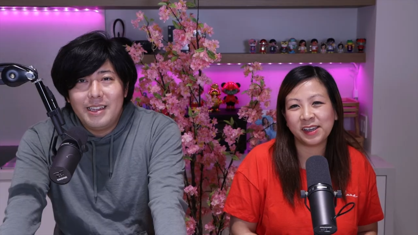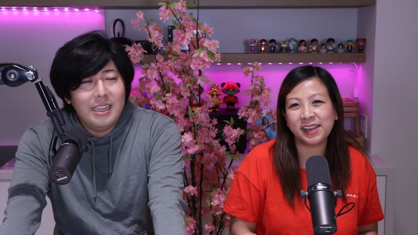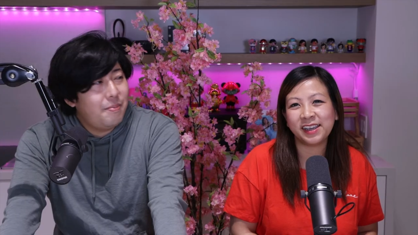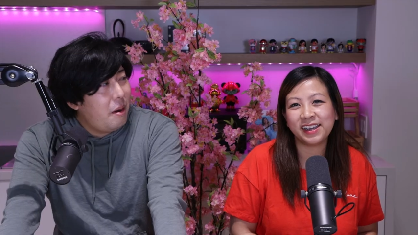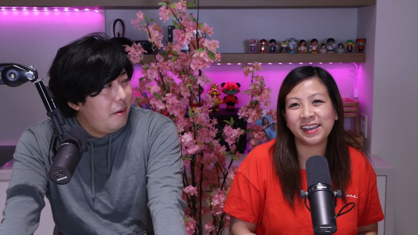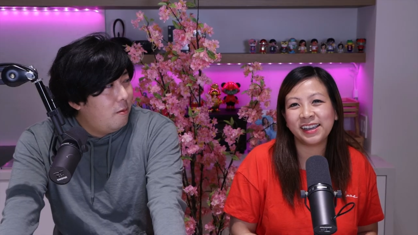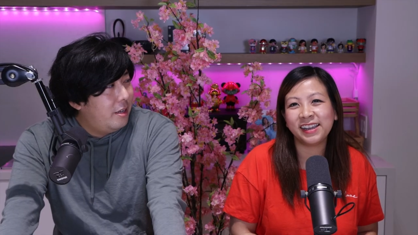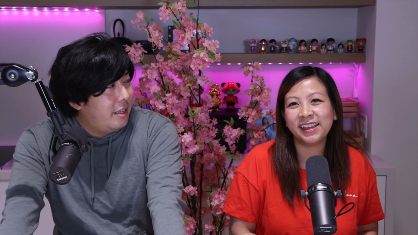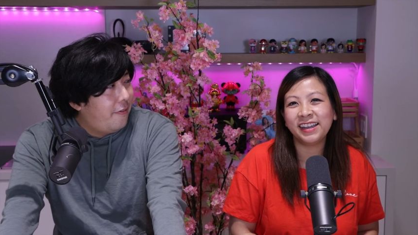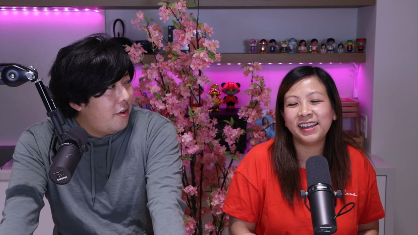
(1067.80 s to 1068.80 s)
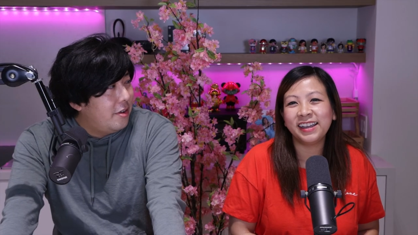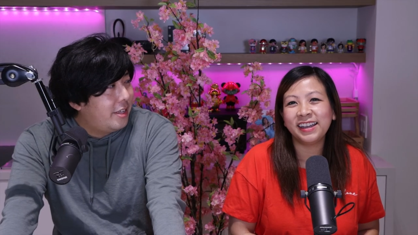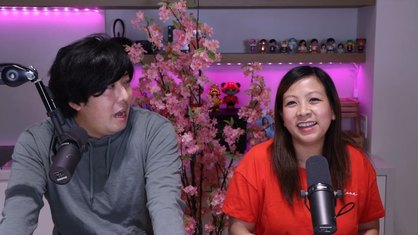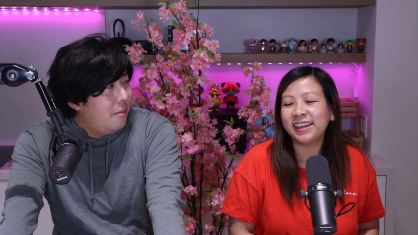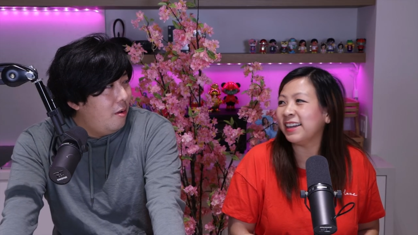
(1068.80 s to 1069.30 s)
Speaker 1: this, probably was the
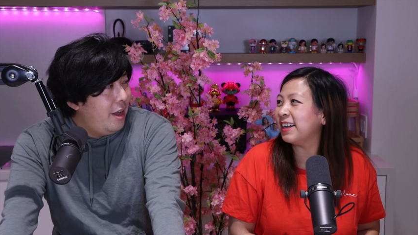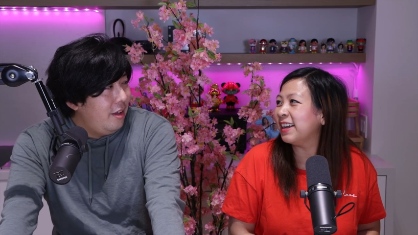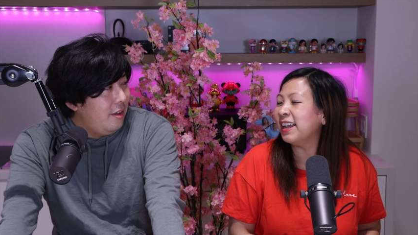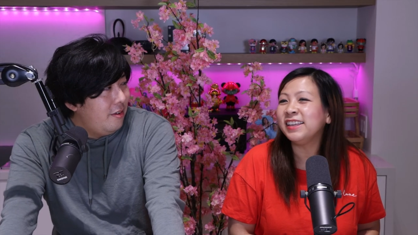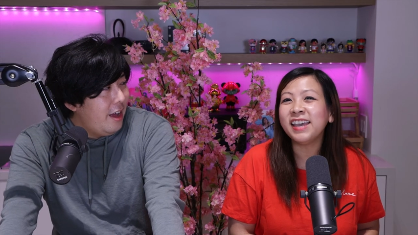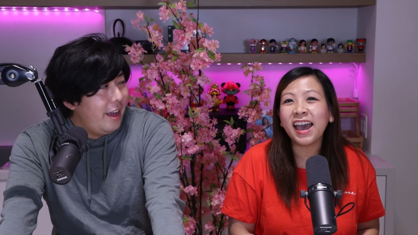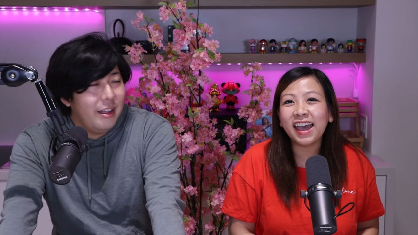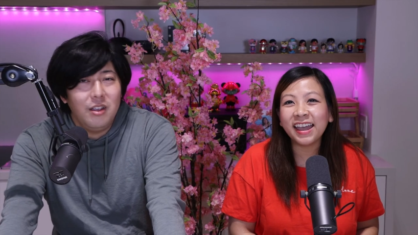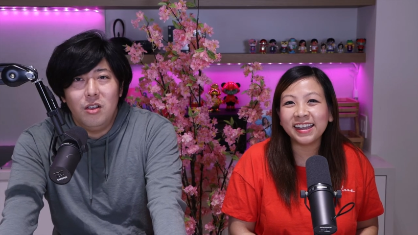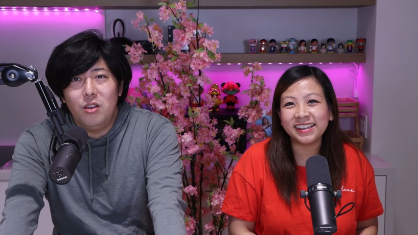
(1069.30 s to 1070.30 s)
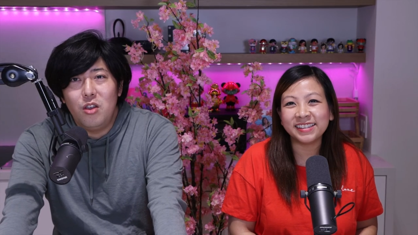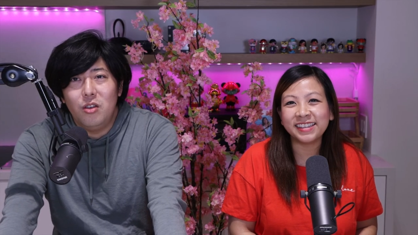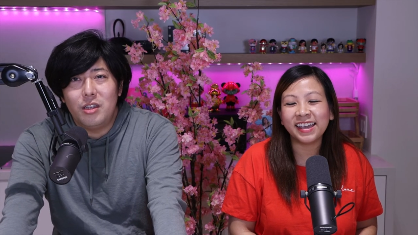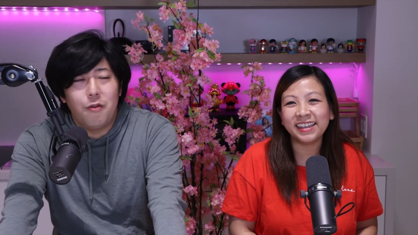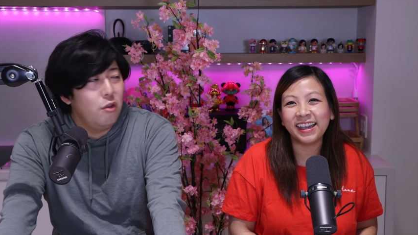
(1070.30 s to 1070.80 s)
first time Lauren yes,
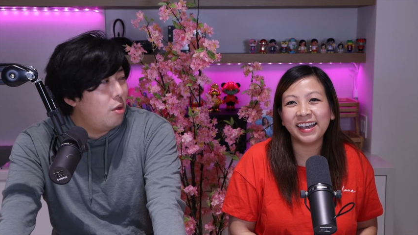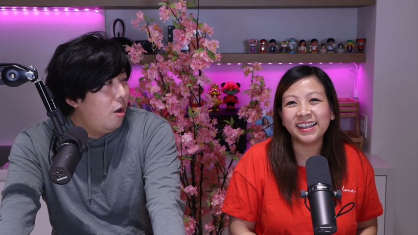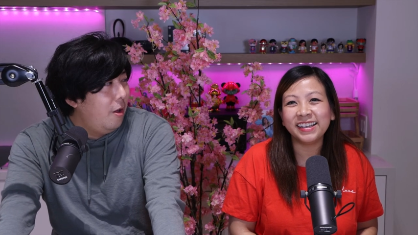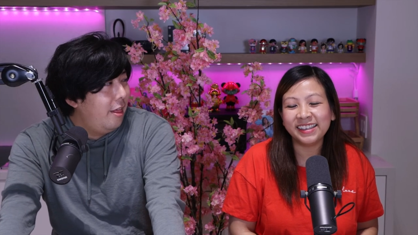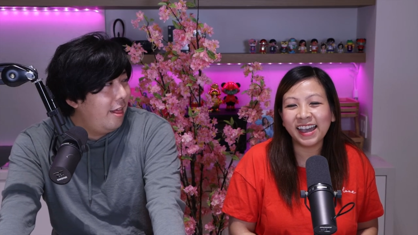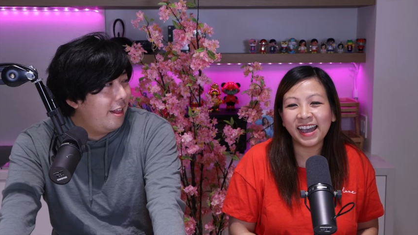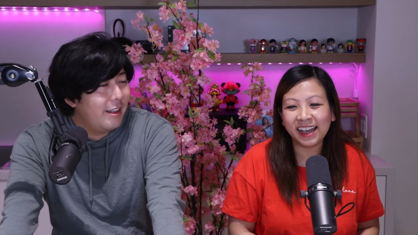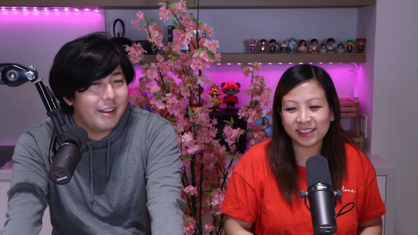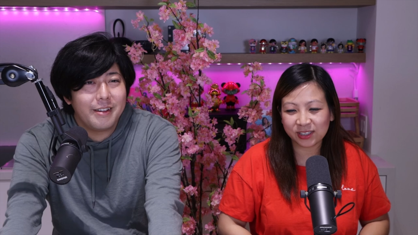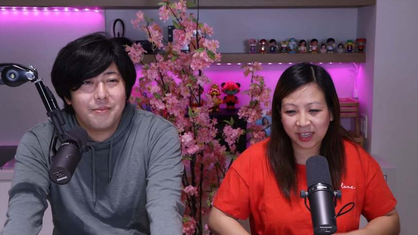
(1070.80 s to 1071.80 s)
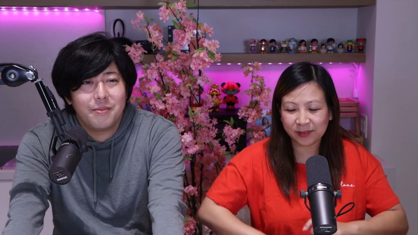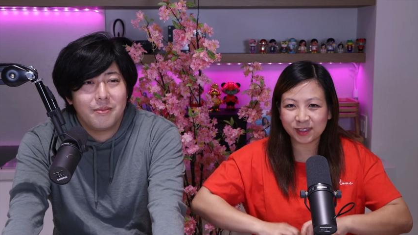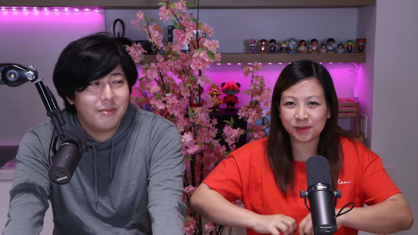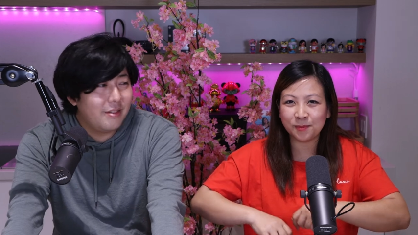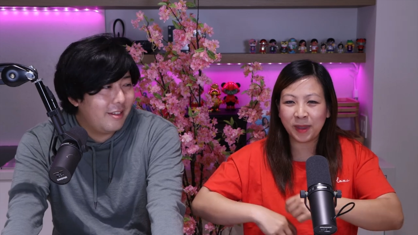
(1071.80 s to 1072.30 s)
you used yeah, the futon.
Speaker 2: Yeah, so you
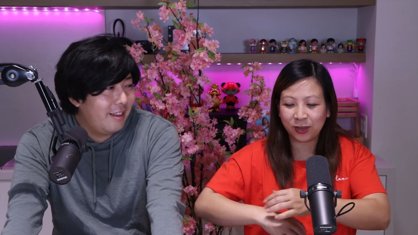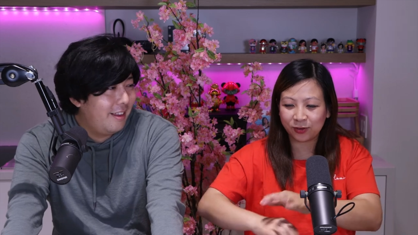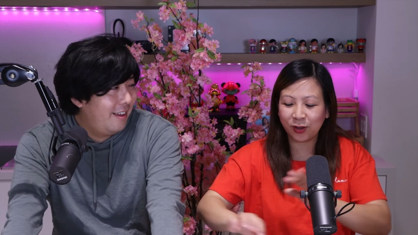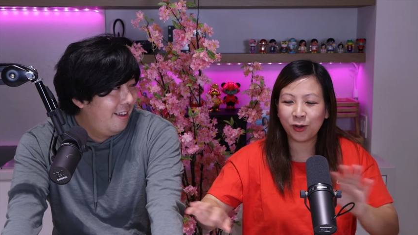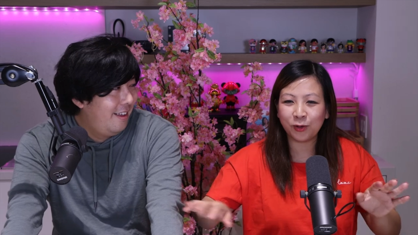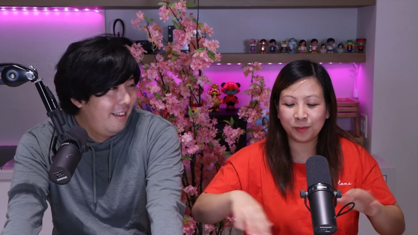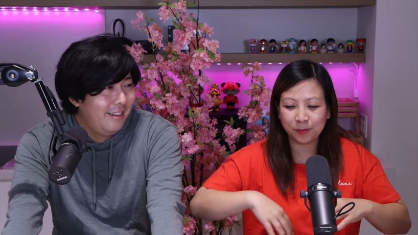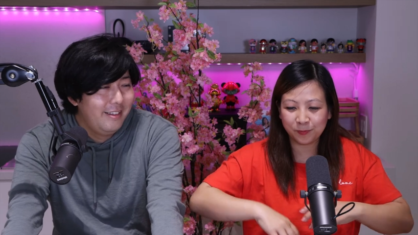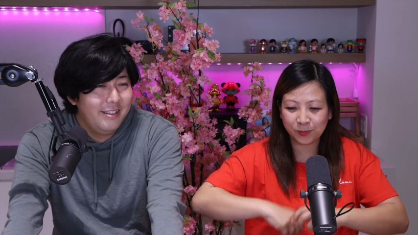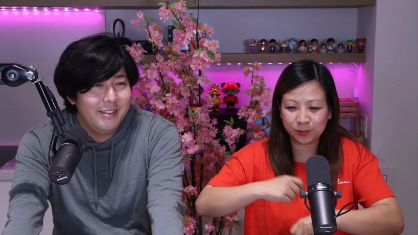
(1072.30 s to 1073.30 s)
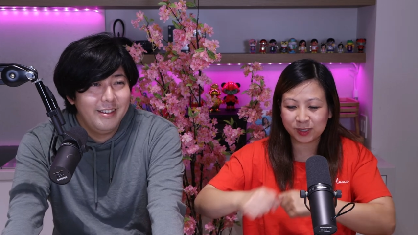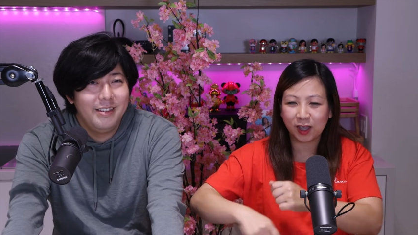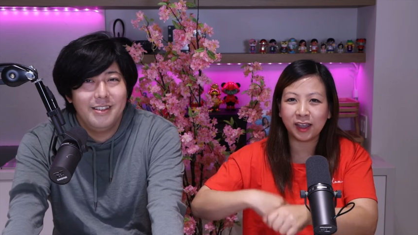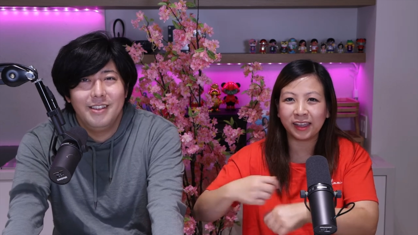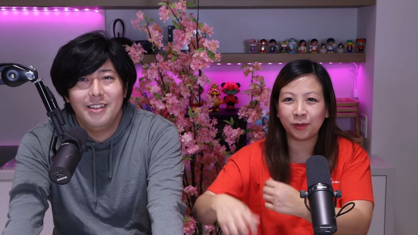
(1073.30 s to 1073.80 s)
have to make your own
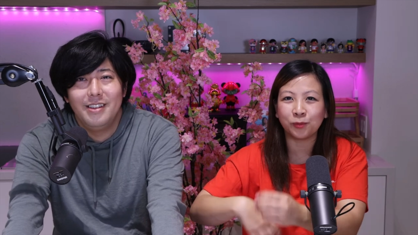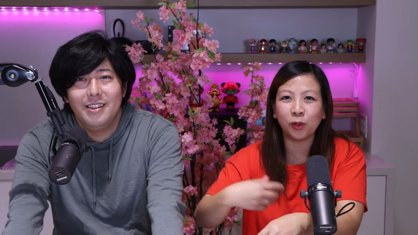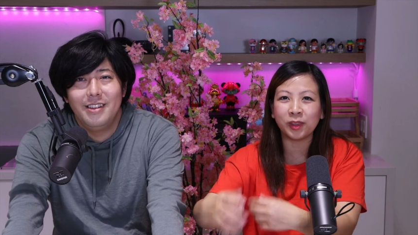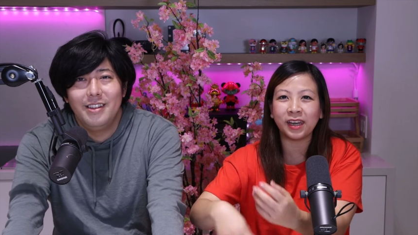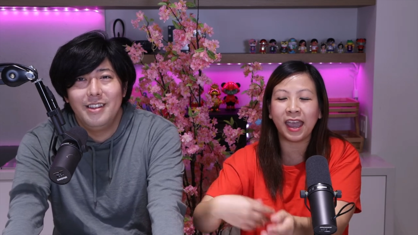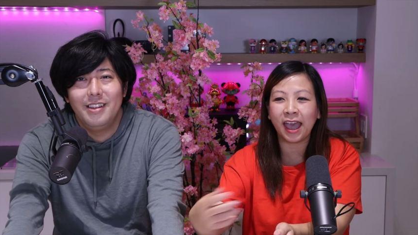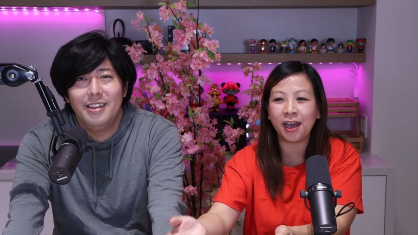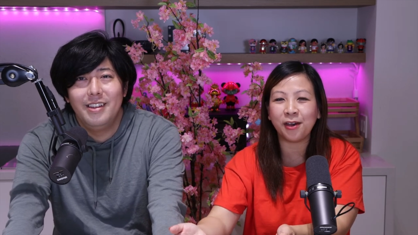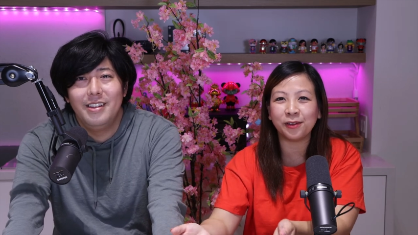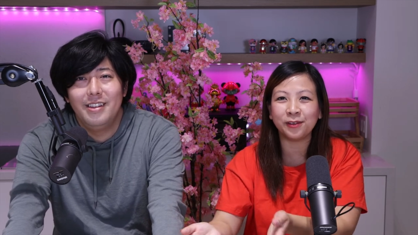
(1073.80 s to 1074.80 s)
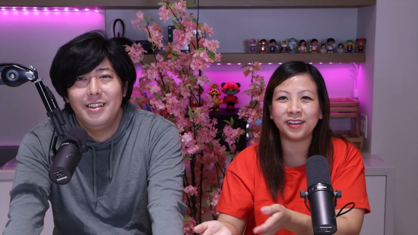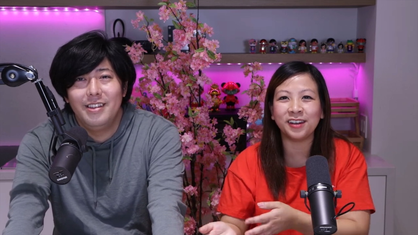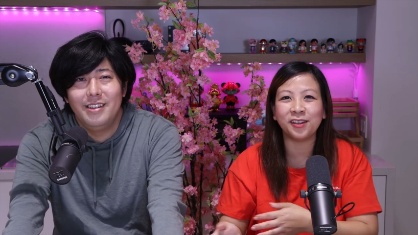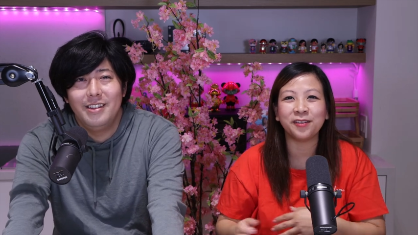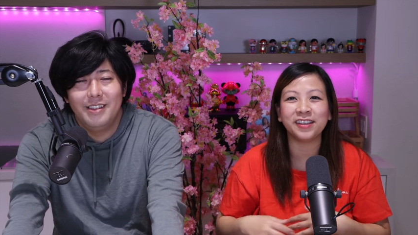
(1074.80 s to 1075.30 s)
futon, like roll it out,
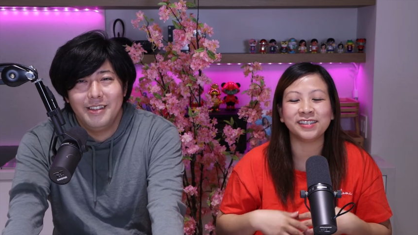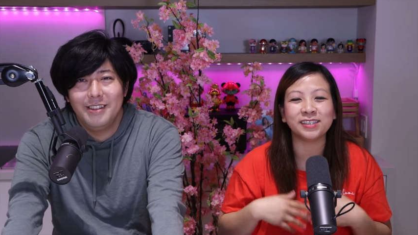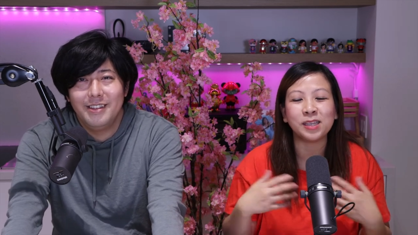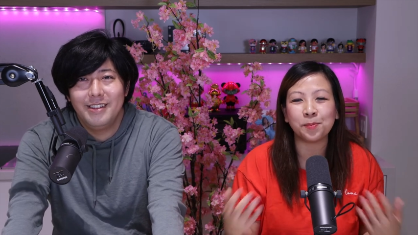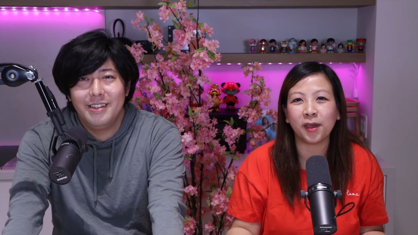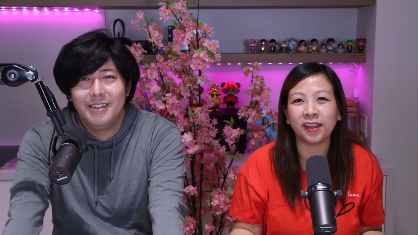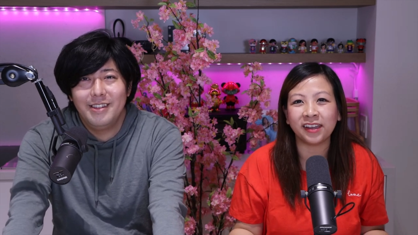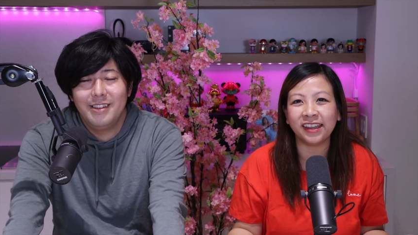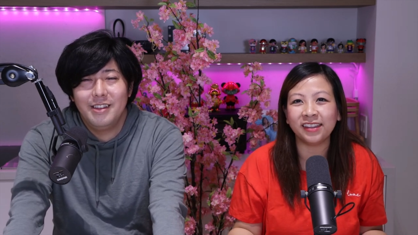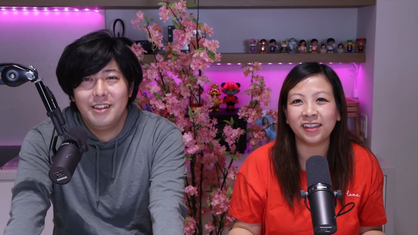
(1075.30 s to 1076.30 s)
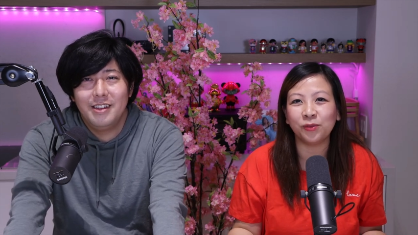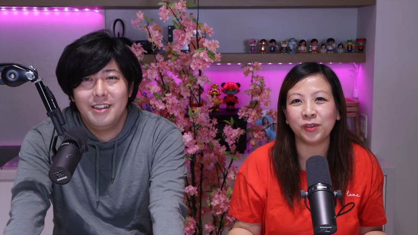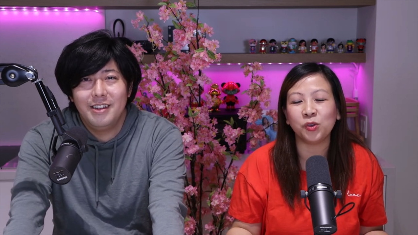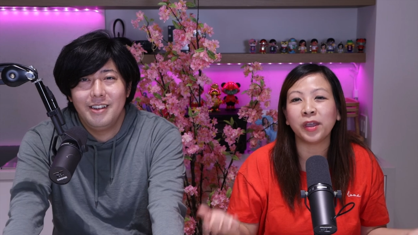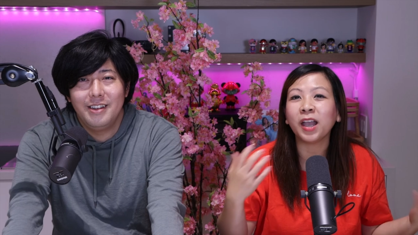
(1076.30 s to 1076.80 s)
you know, and sleep on it, and
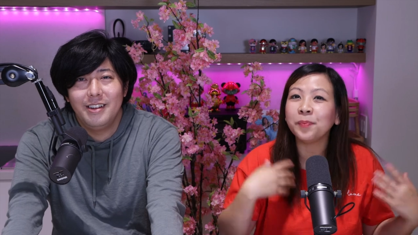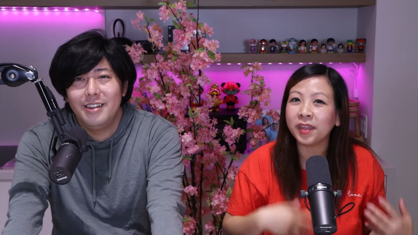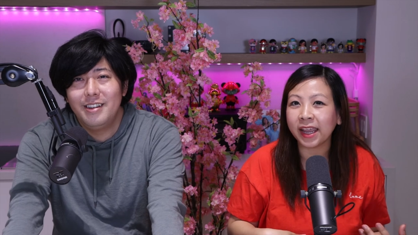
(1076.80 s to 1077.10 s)
then when you wake up the